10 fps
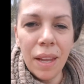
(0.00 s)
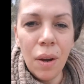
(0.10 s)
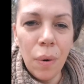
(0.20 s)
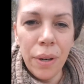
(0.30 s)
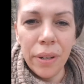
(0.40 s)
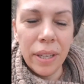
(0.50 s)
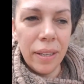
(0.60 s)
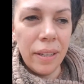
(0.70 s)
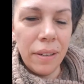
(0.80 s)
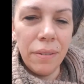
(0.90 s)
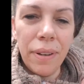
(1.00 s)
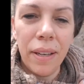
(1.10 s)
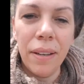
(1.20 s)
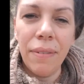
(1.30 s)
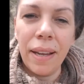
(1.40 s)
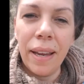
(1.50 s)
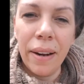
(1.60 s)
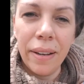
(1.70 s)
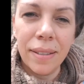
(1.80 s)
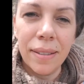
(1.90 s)
Or you can live
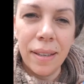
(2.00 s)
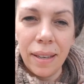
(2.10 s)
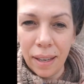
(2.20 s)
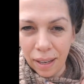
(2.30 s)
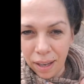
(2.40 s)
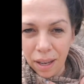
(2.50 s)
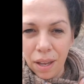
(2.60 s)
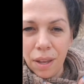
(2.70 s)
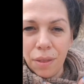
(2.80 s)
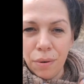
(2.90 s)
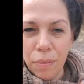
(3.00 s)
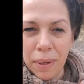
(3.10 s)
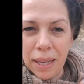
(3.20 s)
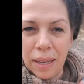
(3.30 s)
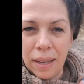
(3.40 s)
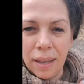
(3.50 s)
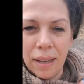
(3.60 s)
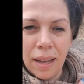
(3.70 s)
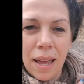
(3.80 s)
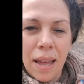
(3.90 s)
vicariously through me
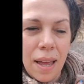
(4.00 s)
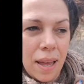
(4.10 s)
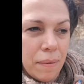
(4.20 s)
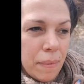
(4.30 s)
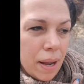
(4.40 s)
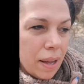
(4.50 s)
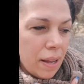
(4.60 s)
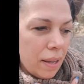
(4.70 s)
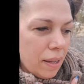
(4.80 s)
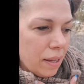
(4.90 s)
and my